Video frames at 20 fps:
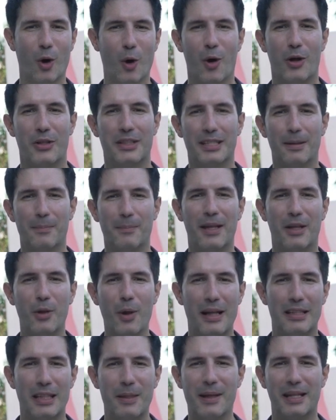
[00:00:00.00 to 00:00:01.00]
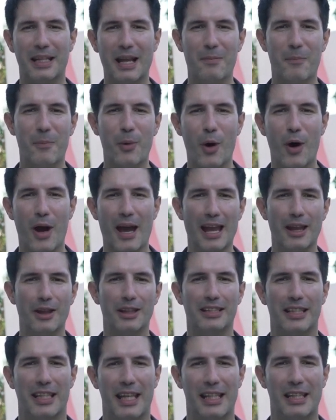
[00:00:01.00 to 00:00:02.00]
or simply want to become more
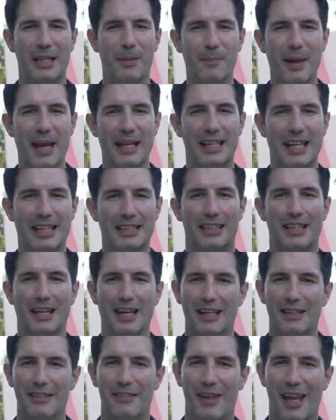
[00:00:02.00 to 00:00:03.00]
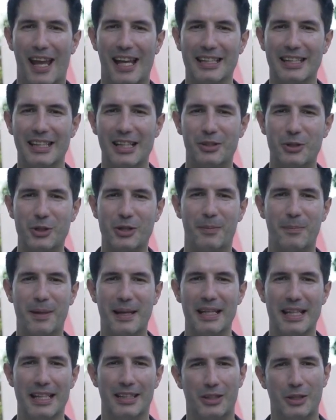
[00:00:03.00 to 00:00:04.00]
energy independent, then this could
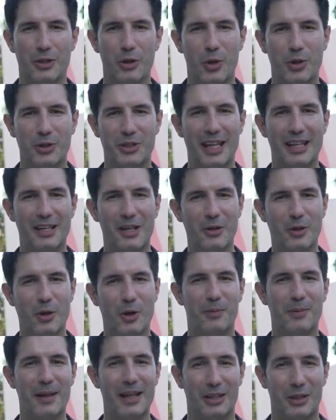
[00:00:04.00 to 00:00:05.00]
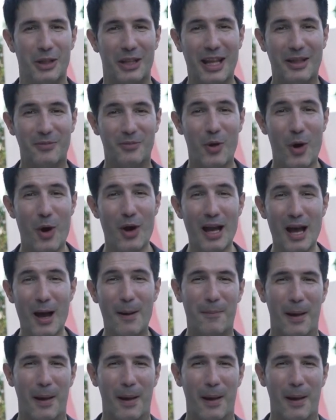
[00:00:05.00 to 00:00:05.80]
be the solution you've been looking for.